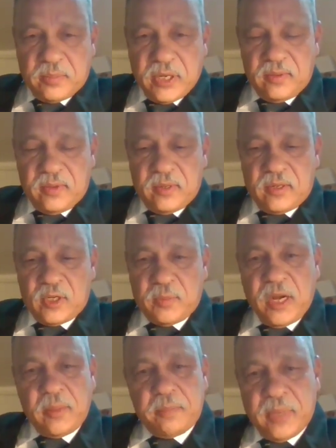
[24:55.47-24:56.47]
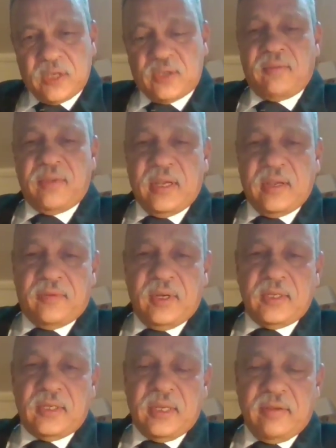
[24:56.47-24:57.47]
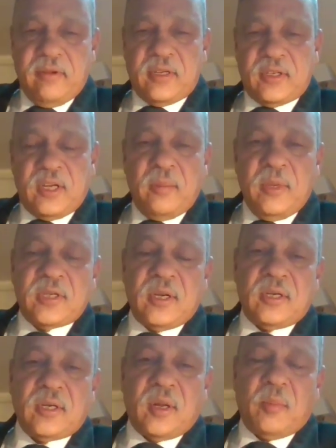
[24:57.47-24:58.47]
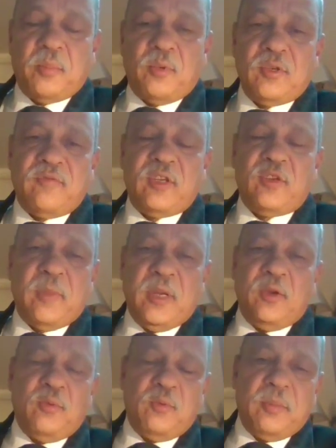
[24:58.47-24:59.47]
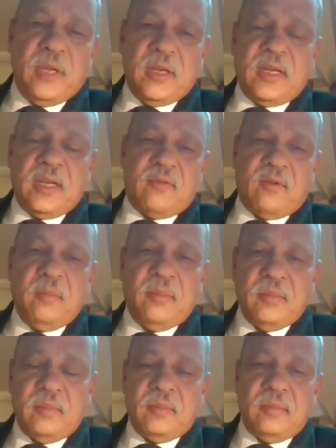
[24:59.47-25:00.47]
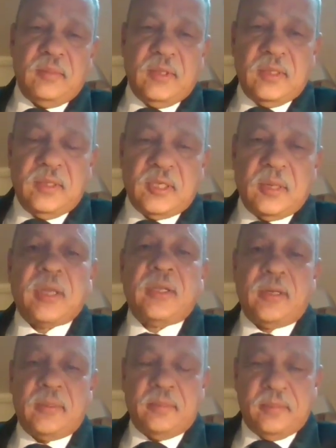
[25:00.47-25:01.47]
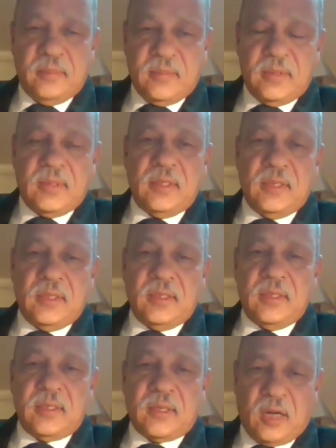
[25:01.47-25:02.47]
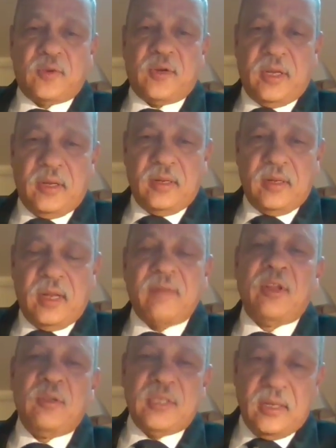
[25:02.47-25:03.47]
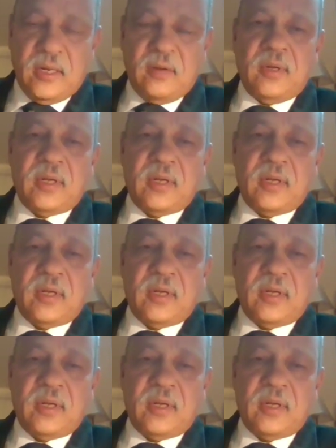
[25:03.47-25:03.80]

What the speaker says: Well, despite best of the efforts, there will still be certain components which you may get from some other country. And when you say